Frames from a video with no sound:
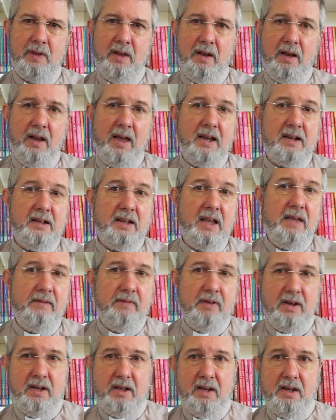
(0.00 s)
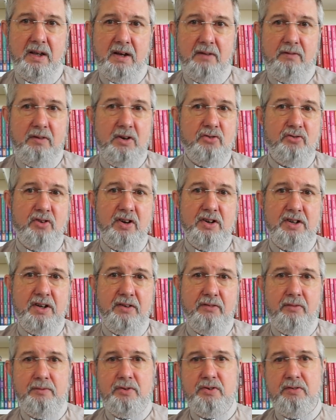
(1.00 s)
Like David, retreating
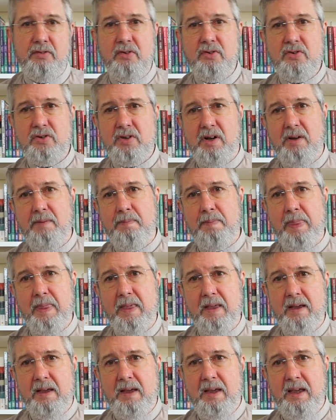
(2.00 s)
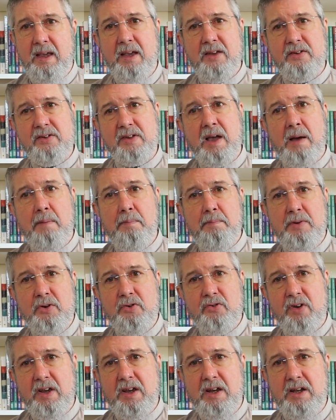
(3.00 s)
from Jerusalem, he has come
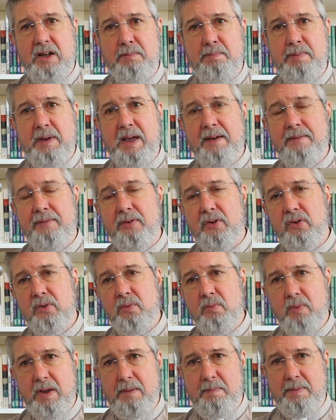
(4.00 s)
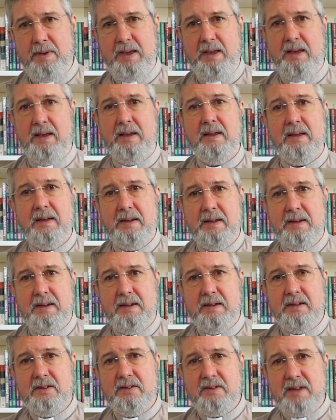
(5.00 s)
betrayed, barefoot and weeping,
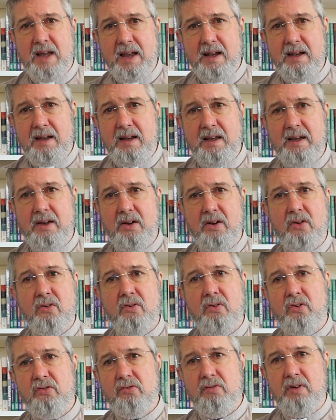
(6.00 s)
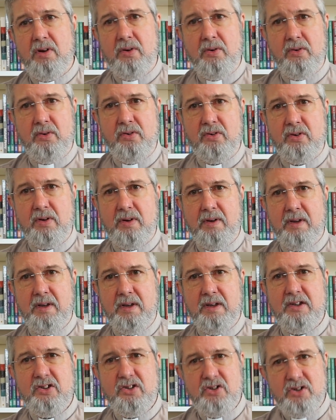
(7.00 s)
standing at a crossroads,
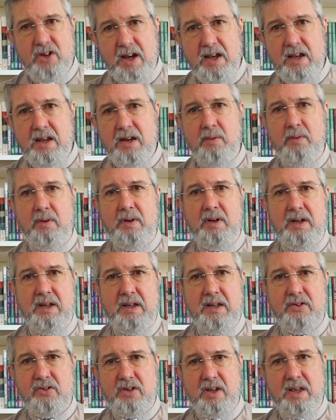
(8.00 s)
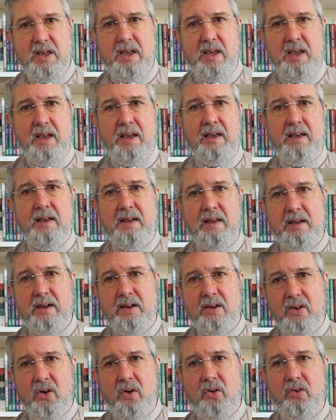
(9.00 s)
genuinely seeking
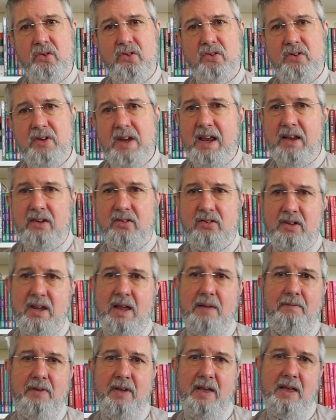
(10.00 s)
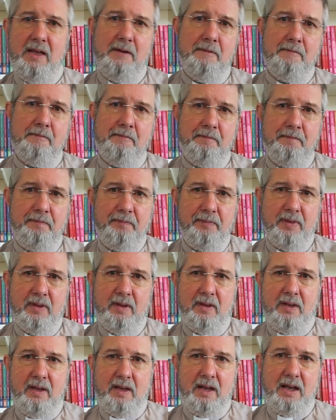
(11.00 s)
God's next step for him
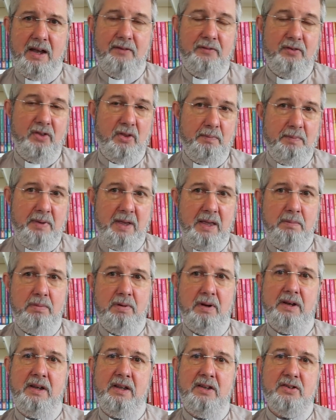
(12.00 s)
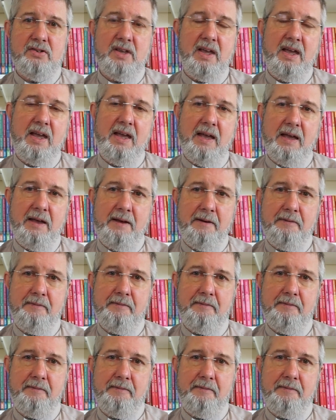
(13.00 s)
and for the people in his care.